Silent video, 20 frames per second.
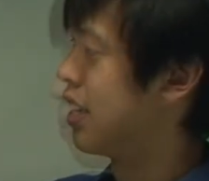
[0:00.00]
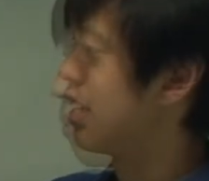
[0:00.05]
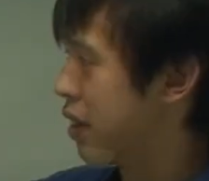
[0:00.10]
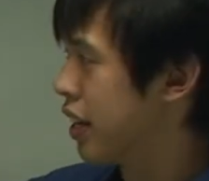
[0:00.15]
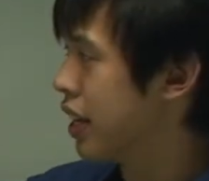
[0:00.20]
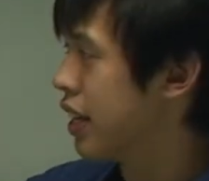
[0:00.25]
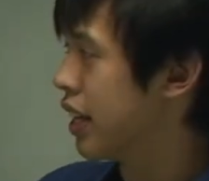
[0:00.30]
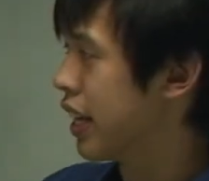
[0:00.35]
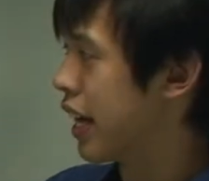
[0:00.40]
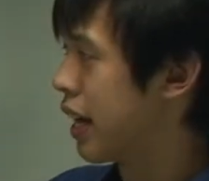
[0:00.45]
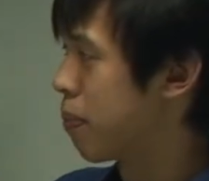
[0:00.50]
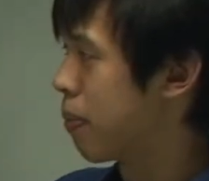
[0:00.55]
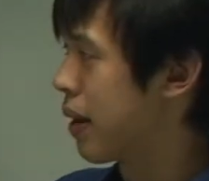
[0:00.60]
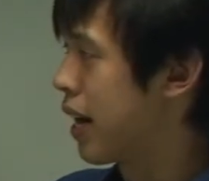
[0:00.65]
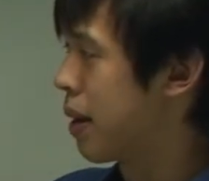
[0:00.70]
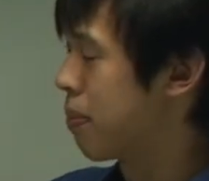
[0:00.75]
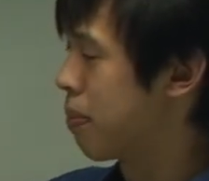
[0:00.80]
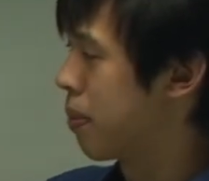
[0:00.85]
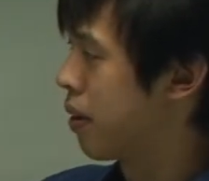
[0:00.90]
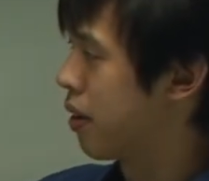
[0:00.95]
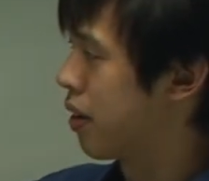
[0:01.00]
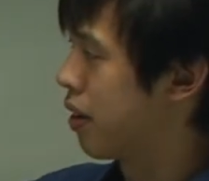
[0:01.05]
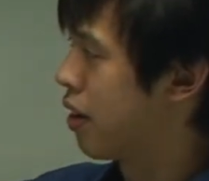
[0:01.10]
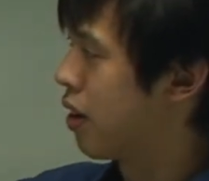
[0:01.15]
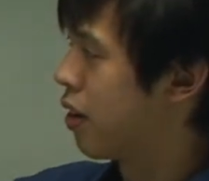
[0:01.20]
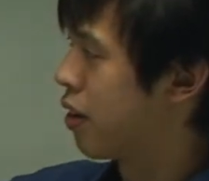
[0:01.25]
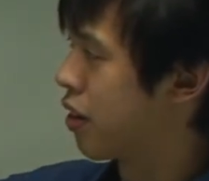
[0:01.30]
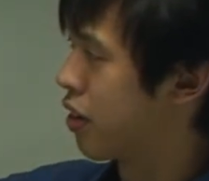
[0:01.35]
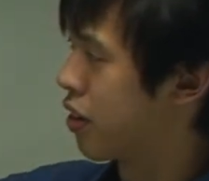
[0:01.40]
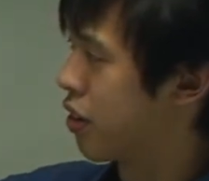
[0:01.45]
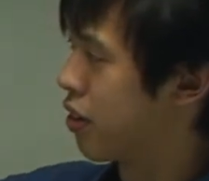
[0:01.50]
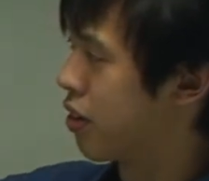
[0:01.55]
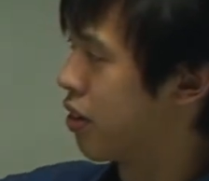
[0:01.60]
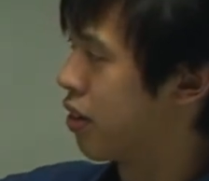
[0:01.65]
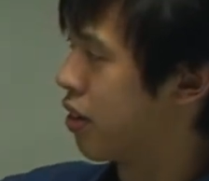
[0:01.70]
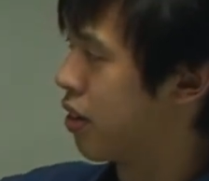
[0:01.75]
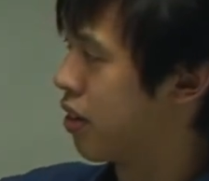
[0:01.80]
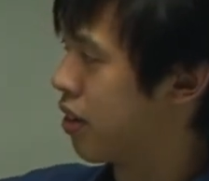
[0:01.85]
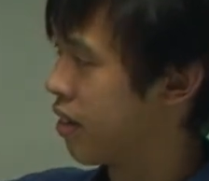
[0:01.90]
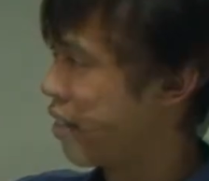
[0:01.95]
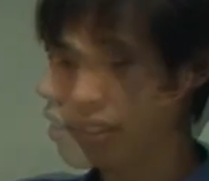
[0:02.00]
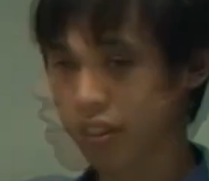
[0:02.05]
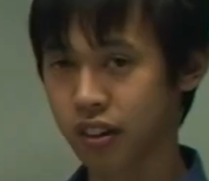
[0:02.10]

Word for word: the lead pipe on, your,